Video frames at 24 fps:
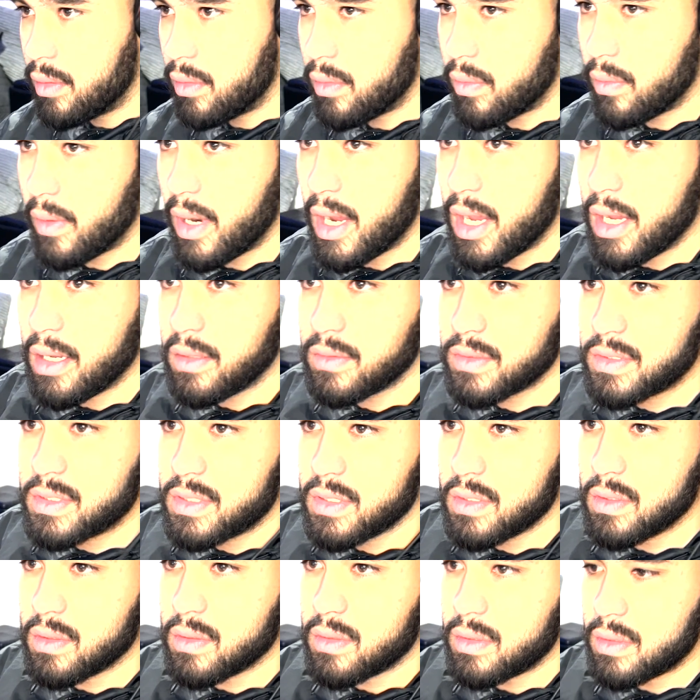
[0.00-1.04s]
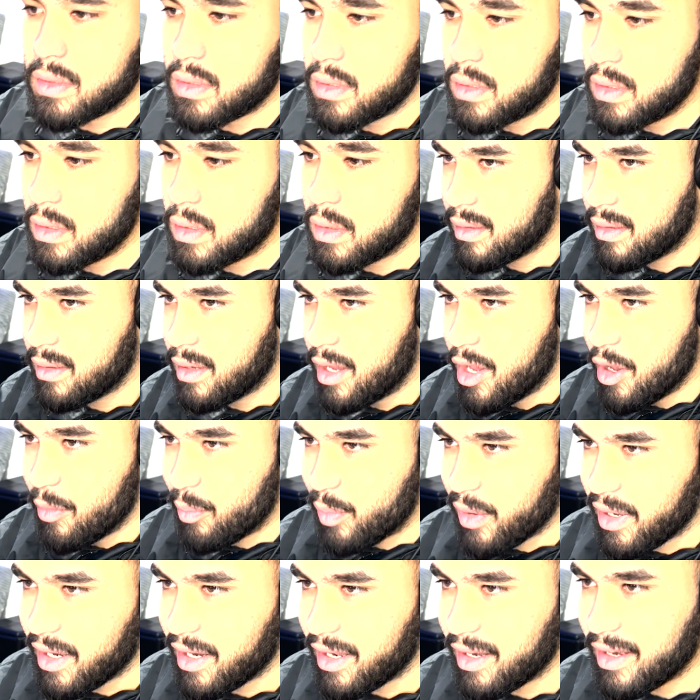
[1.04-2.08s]
Round two.
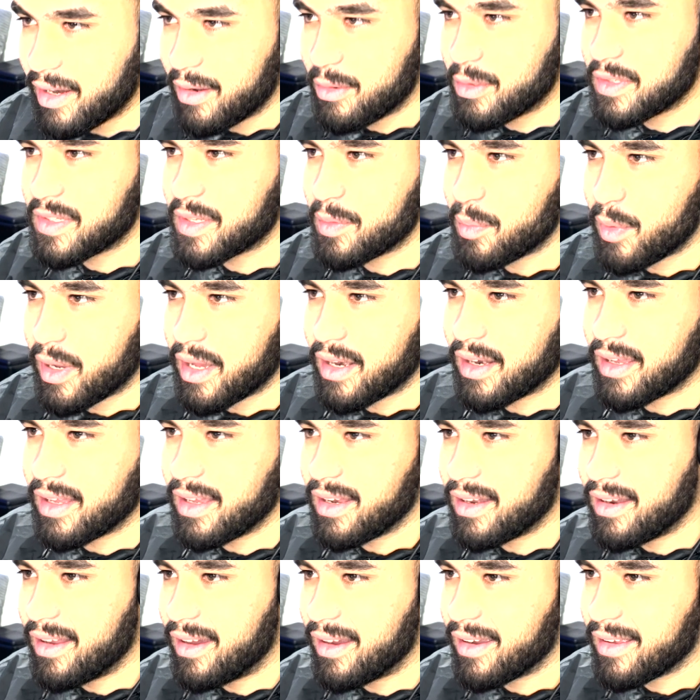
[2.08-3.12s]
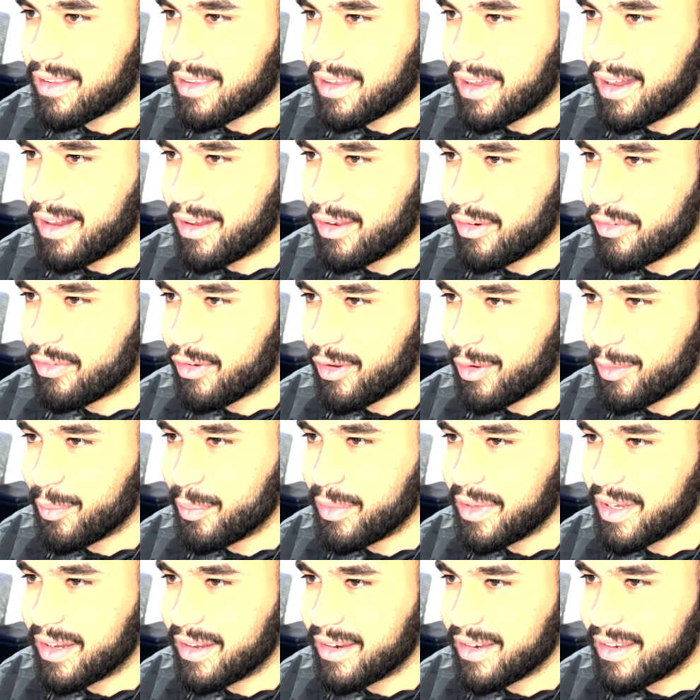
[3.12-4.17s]
Pereira was about to get knocked out if I'm gonna
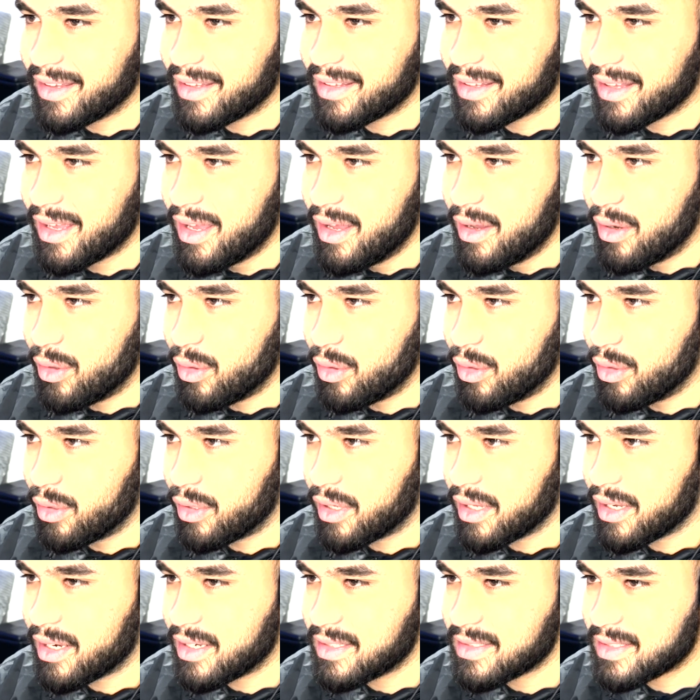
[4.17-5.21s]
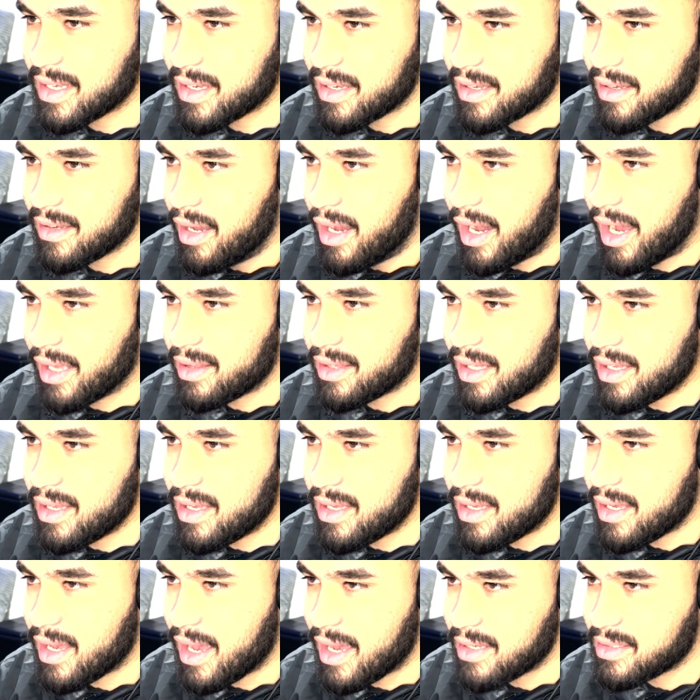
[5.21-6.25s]
be honest. Oh, good inside kick. I think
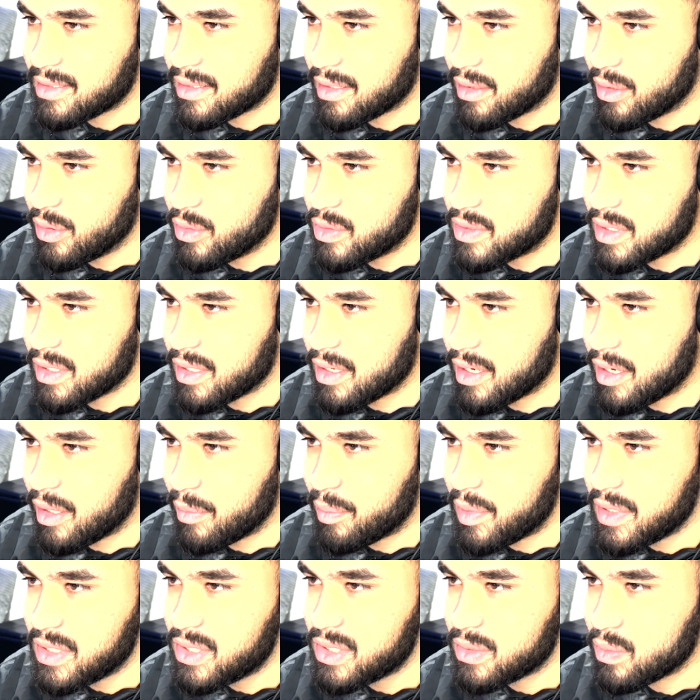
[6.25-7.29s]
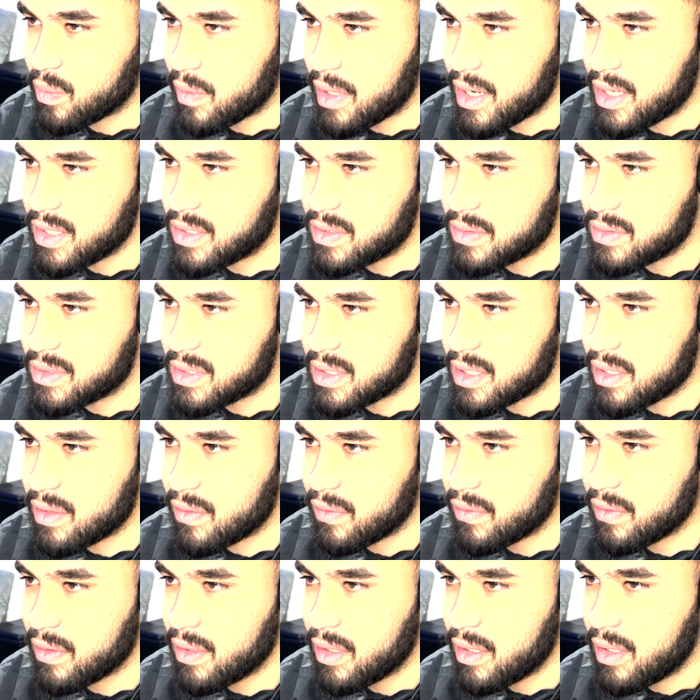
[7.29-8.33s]
he has to loosen up. He's way too
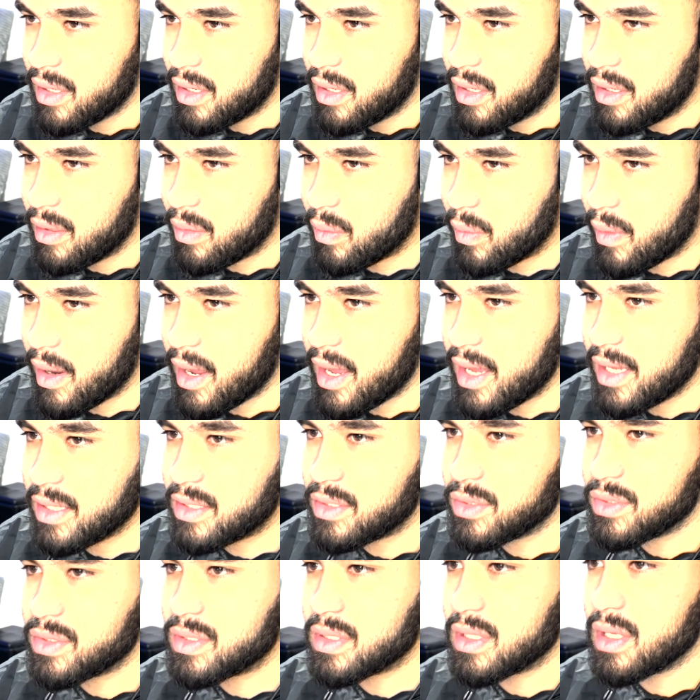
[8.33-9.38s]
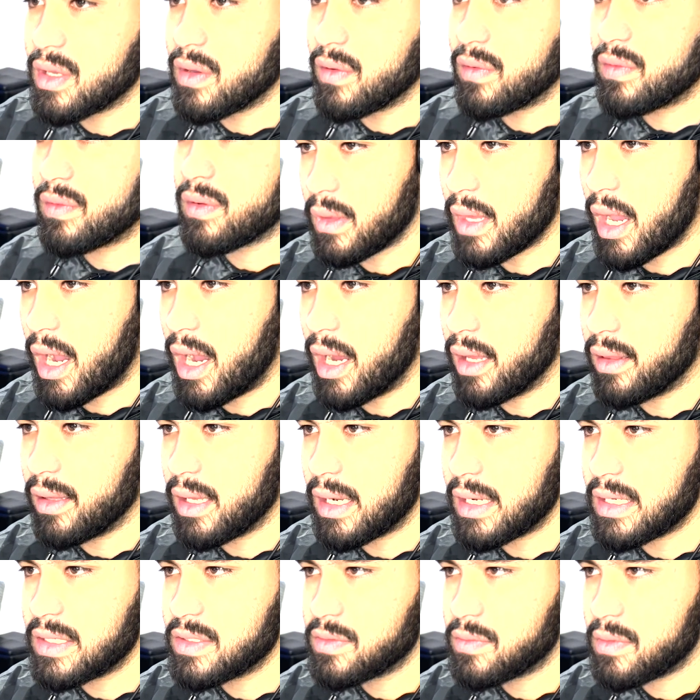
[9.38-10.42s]
stiff. Way too stiff. Nah, and
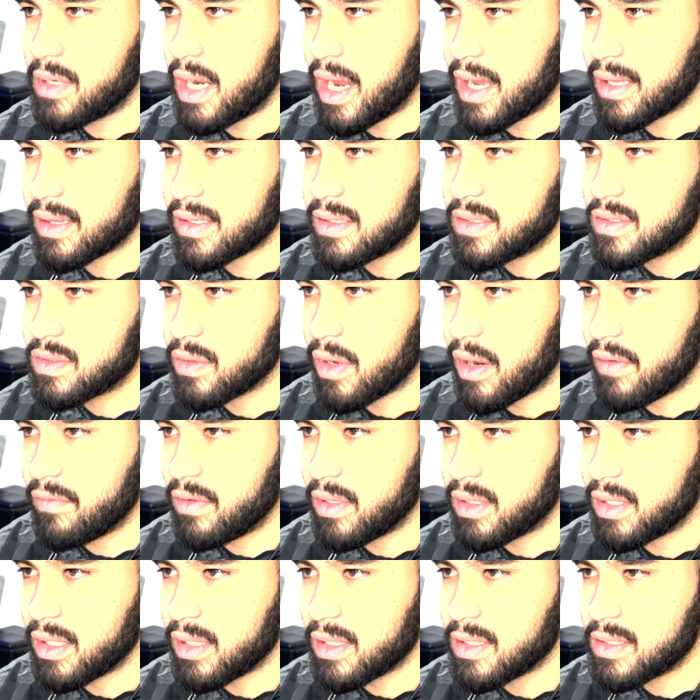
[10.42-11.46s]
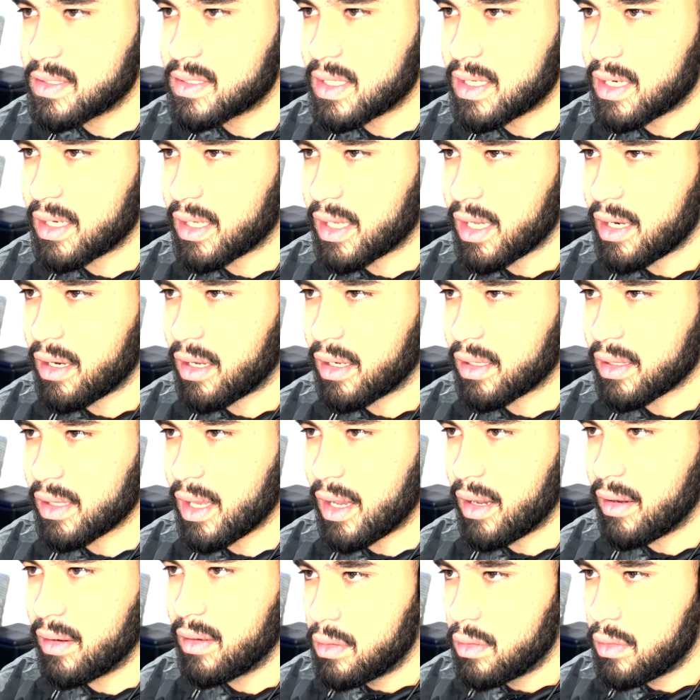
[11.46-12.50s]
then he's reacting to everything. He's going to get knocked
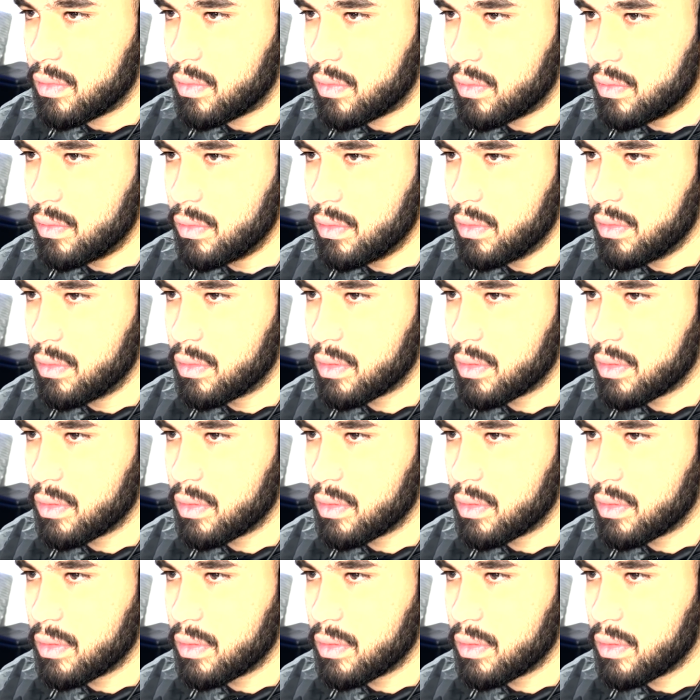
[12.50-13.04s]
out. Ooh.